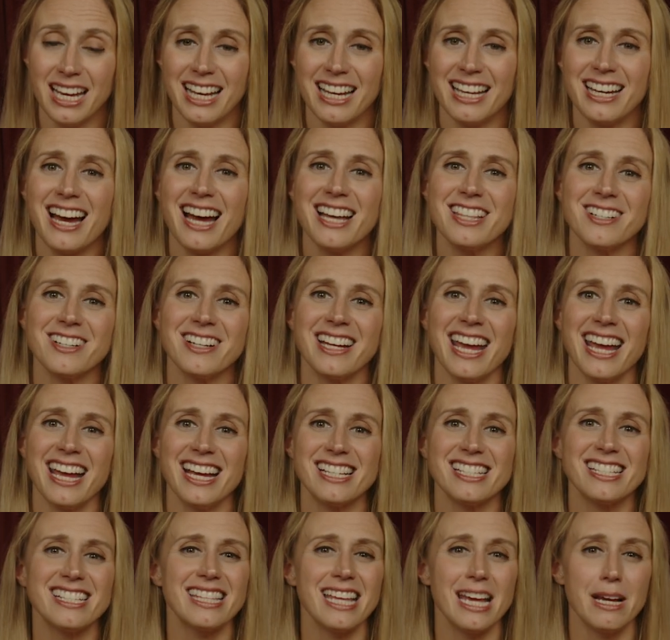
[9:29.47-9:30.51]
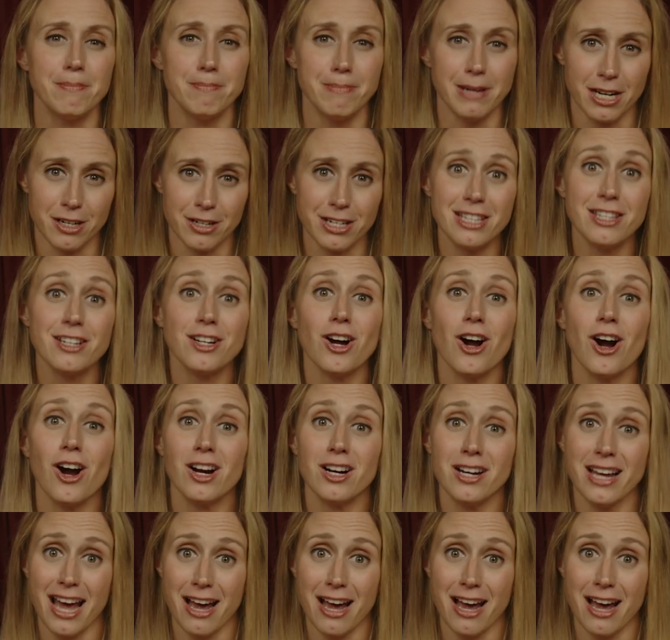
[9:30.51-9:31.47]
In either case, they bury the card